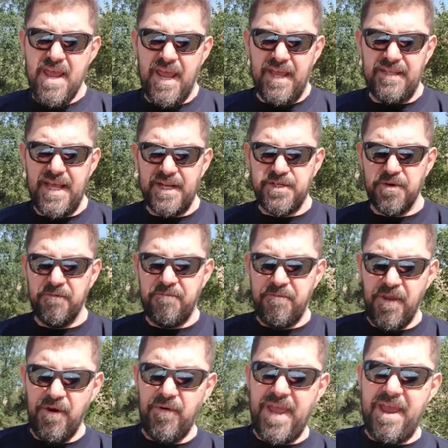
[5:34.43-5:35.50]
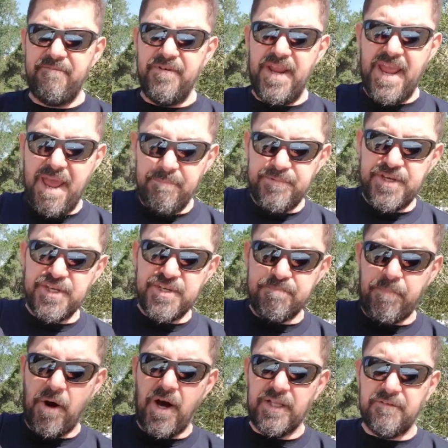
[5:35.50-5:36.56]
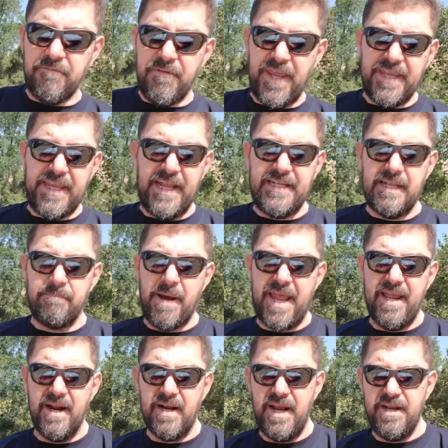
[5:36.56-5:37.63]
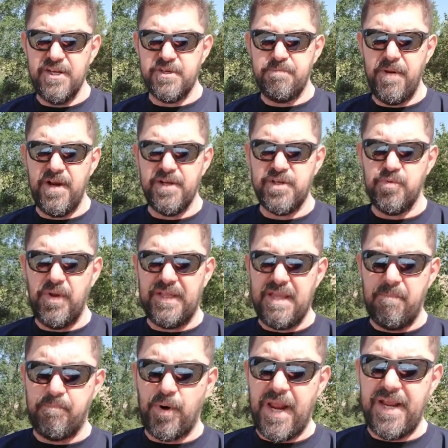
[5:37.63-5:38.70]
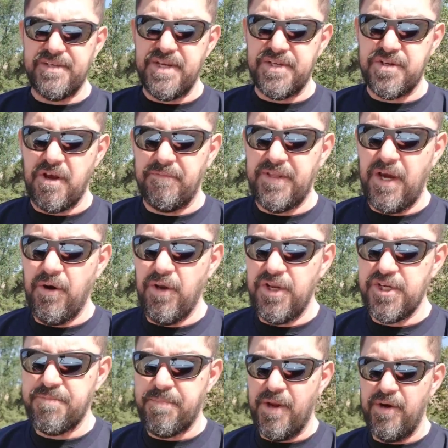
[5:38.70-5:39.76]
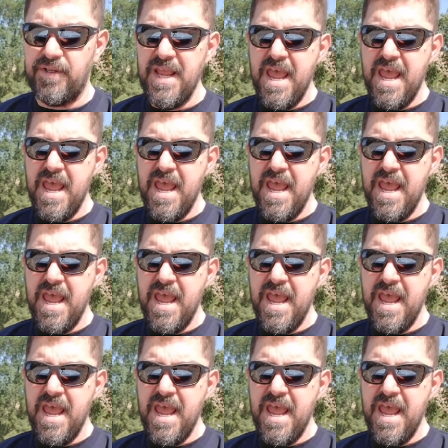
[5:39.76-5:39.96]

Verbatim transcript: and that you fill every empty spot vacated by unclean spirits with the presence of the Holy Spirit